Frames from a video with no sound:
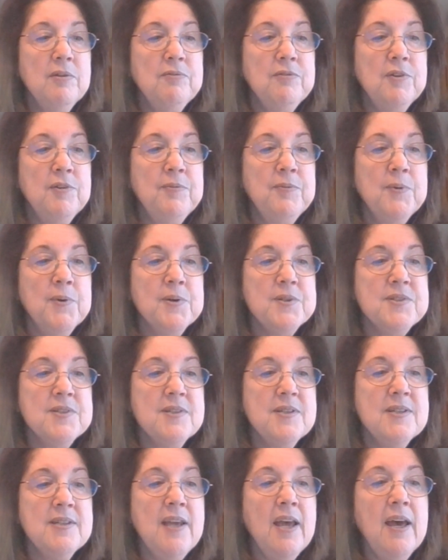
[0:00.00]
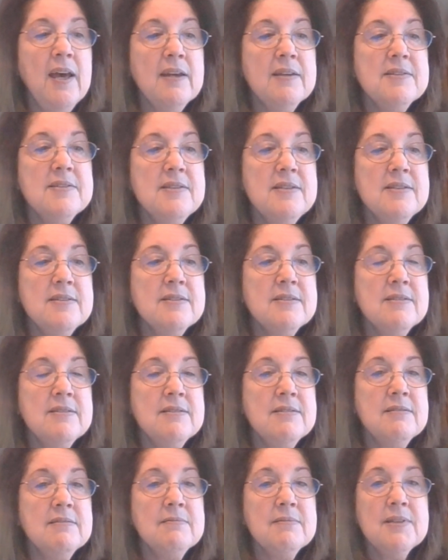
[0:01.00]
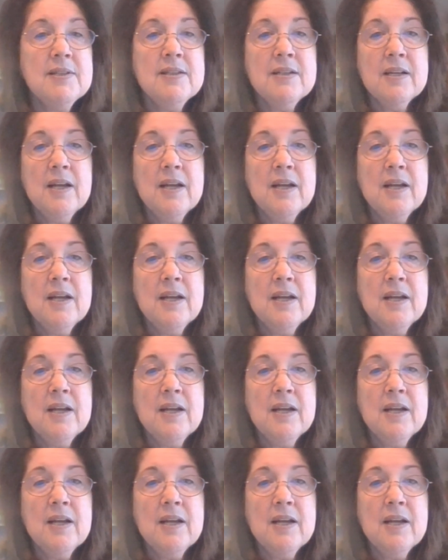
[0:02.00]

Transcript: full force into tax season within